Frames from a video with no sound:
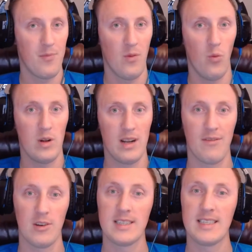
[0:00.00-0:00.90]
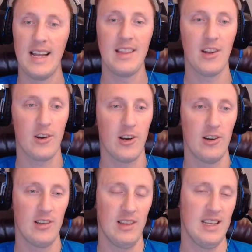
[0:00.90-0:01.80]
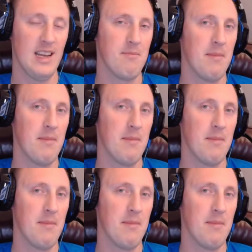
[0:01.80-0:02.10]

whatever state they're currently in.